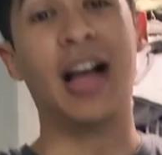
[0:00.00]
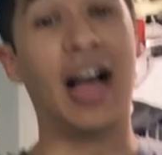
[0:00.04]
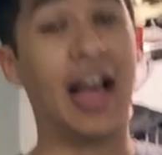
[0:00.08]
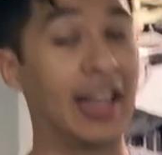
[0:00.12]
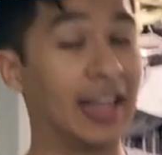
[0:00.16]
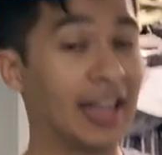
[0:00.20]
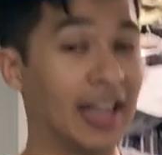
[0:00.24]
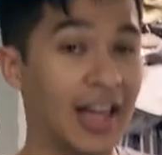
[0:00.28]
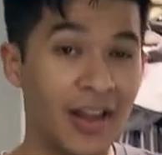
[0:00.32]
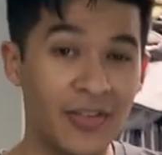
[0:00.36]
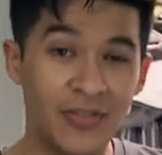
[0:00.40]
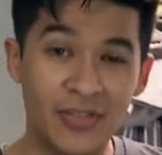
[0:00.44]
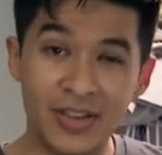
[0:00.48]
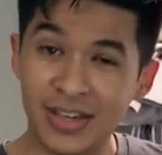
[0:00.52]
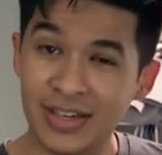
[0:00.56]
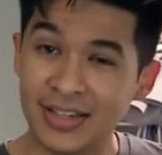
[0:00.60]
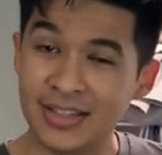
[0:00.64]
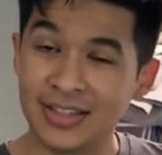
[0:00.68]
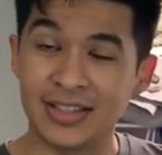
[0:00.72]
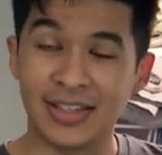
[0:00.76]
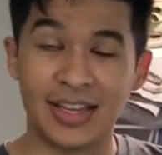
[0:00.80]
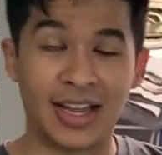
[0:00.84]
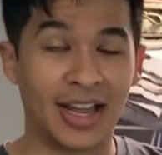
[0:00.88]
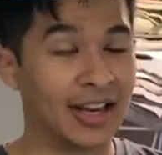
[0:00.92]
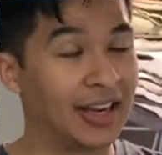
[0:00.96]
I love
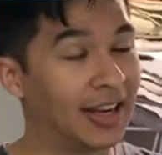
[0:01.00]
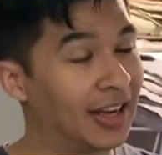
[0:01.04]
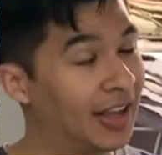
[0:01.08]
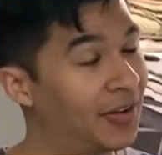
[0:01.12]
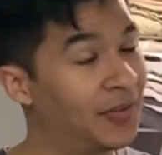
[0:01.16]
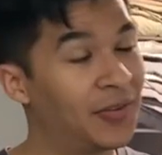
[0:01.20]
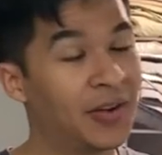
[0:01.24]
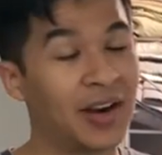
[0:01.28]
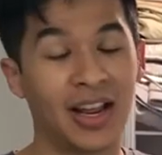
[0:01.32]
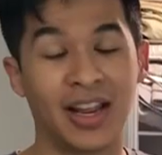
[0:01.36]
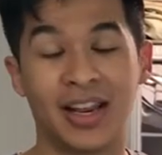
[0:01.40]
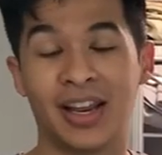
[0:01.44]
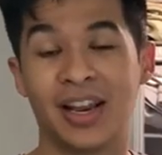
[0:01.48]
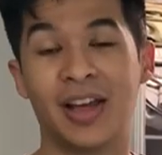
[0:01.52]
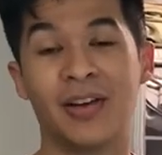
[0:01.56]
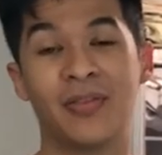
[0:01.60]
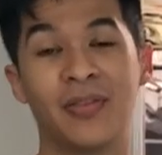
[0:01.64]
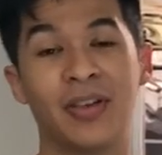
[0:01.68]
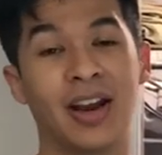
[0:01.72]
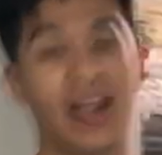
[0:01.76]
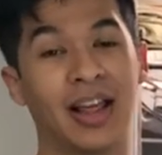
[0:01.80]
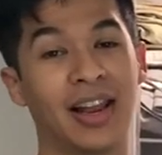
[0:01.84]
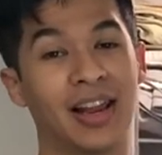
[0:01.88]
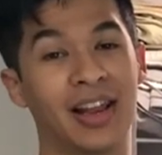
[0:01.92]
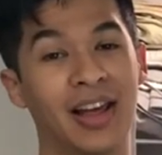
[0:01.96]
it. I love it. I love
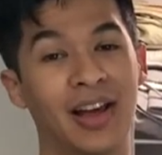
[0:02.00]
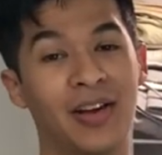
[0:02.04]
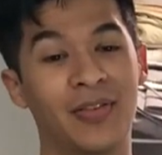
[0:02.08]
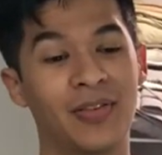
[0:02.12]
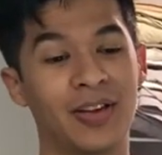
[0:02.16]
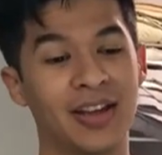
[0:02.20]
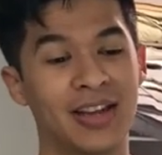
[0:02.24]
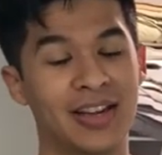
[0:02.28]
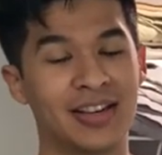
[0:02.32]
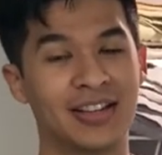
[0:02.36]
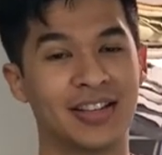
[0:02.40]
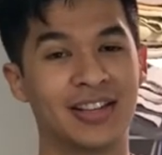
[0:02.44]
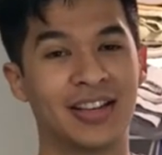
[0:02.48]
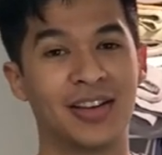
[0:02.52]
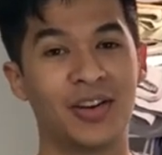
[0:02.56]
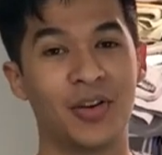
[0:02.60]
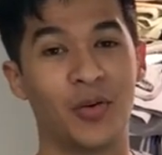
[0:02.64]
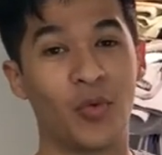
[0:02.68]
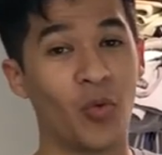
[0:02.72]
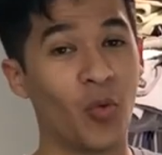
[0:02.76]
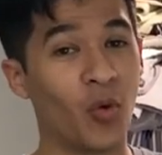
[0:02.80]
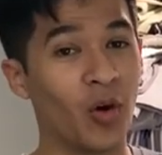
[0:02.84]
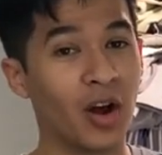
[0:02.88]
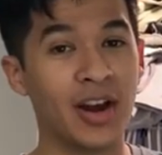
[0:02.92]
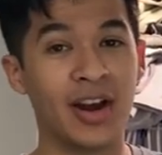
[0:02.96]
it. I love it.
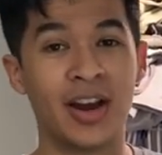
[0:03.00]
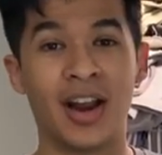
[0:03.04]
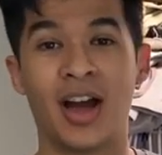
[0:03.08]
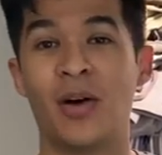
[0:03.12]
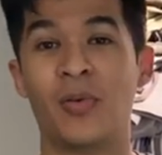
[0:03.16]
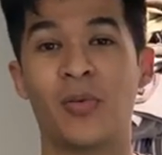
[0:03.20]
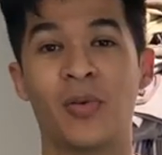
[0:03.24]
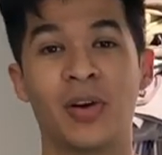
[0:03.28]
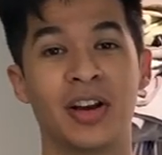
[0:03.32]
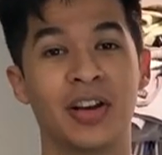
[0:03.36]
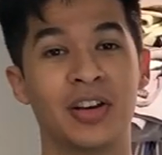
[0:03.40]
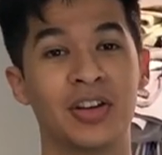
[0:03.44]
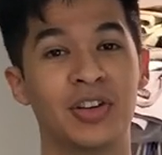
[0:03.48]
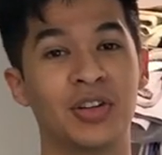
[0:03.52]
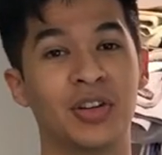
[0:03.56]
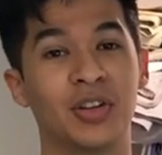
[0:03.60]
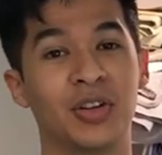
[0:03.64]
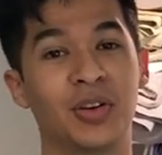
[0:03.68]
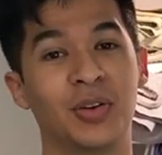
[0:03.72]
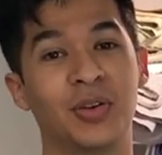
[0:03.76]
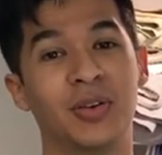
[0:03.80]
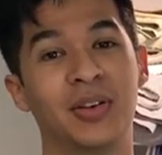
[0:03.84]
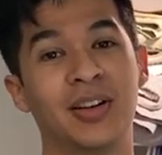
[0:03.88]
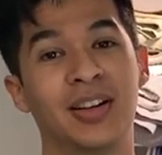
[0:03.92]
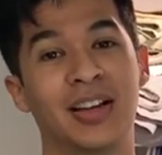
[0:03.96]
Would not want to
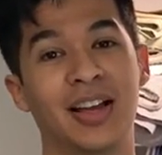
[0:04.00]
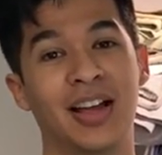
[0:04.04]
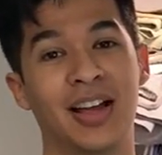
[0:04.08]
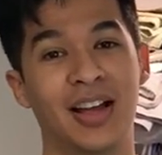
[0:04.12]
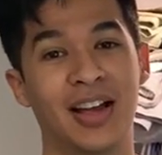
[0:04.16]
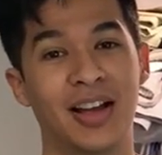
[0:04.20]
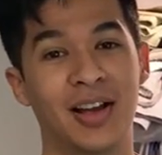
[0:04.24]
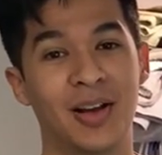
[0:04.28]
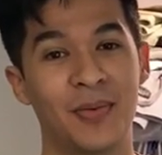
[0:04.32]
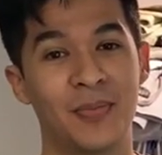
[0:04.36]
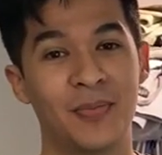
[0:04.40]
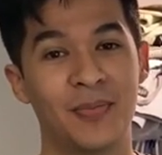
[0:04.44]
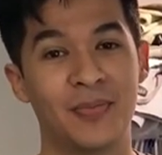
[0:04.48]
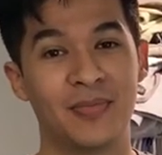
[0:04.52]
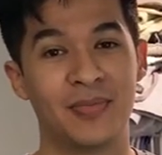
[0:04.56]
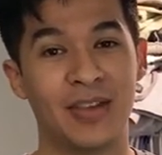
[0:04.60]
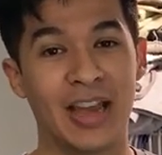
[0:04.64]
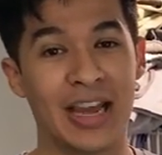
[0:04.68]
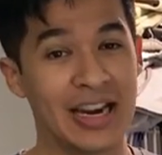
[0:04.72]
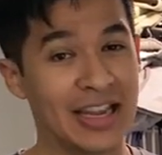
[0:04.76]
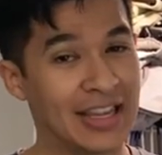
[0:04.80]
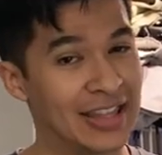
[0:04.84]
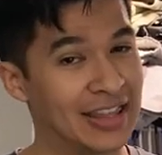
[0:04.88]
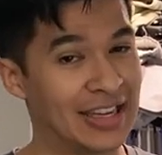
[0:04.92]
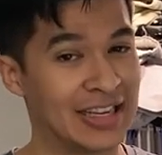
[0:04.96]
do
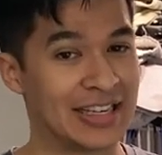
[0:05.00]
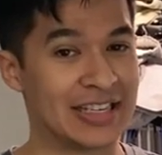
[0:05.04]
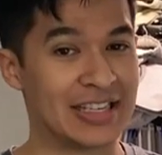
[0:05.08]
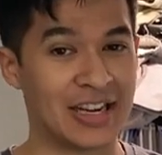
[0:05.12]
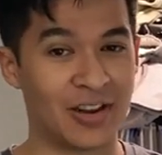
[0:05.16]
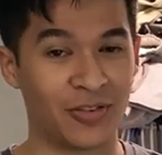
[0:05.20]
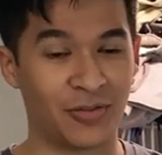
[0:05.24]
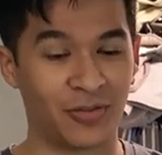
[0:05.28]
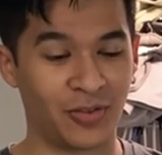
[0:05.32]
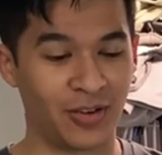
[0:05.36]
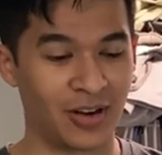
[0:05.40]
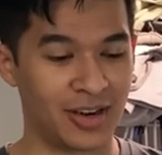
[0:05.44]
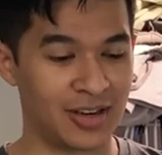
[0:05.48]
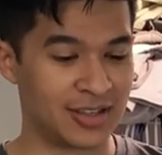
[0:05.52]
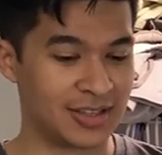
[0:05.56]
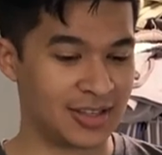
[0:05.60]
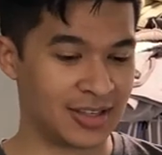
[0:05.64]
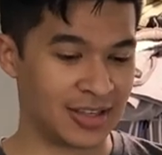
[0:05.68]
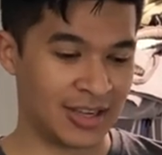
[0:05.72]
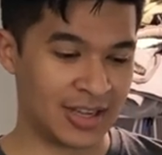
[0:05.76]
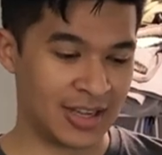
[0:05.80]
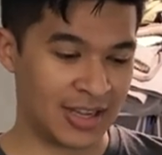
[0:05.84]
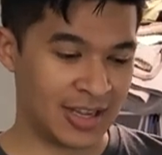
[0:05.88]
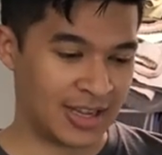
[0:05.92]
anything different.